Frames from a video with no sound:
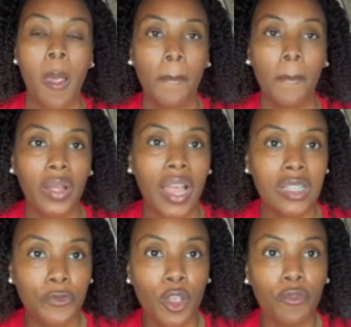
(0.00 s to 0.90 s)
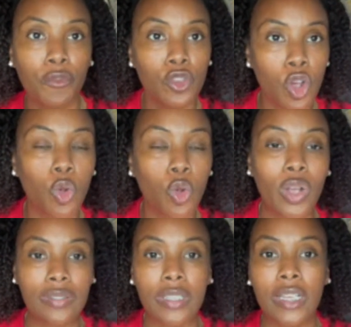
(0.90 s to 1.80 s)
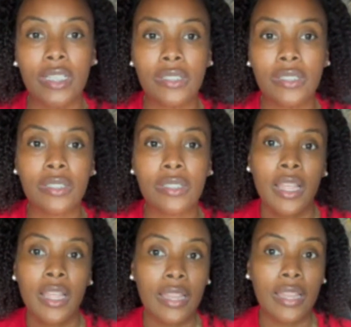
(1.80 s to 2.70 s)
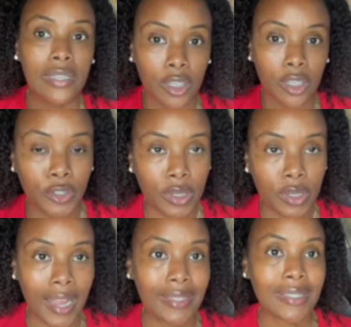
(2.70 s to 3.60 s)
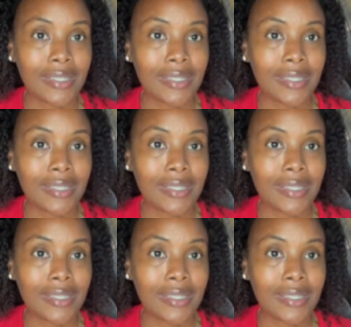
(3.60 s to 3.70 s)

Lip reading: But guys, if you have no questions, that's it for tonight.